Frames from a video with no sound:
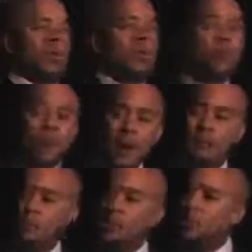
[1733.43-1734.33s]
ever go
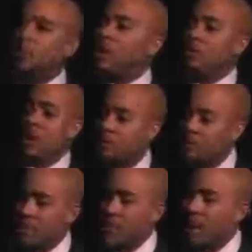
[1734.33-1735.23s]
public, you'd love to have
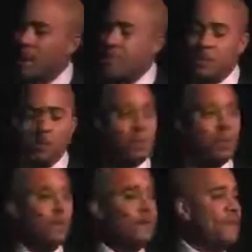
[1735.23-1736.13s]
some stock options in
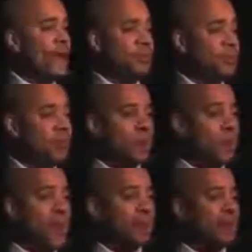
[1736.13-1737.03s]
one of the fastest growing
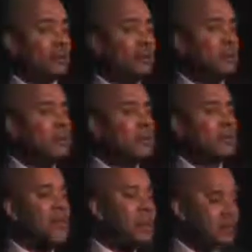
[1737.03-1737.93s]
privately held companies in
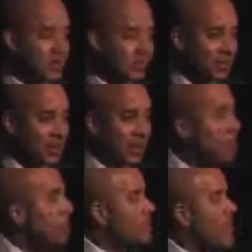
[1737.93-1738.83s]
the nation.
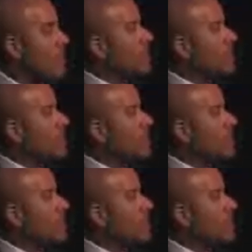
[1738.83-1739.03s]
Not